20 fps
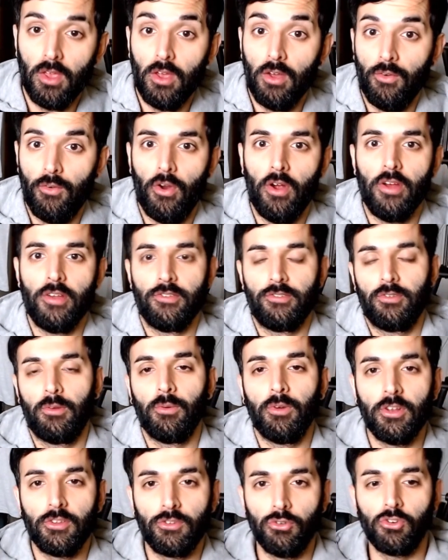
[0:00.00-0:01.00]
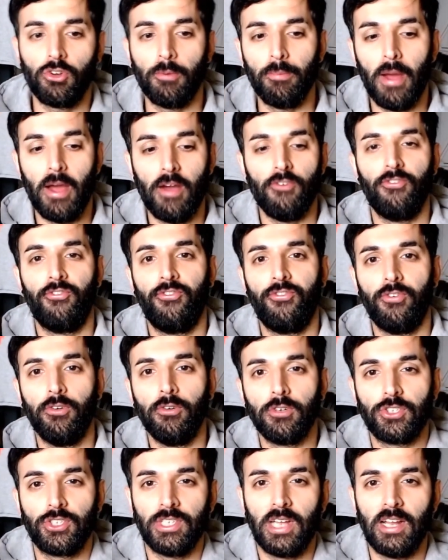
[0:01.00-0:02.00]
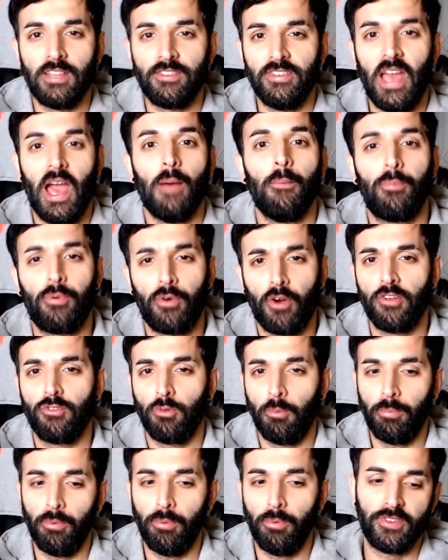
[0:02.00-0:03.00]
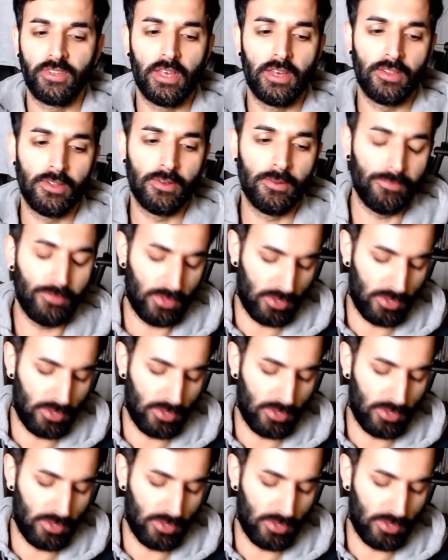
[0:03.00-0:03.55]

Right, so I'm going to talk about functionality and price. We'll put it together.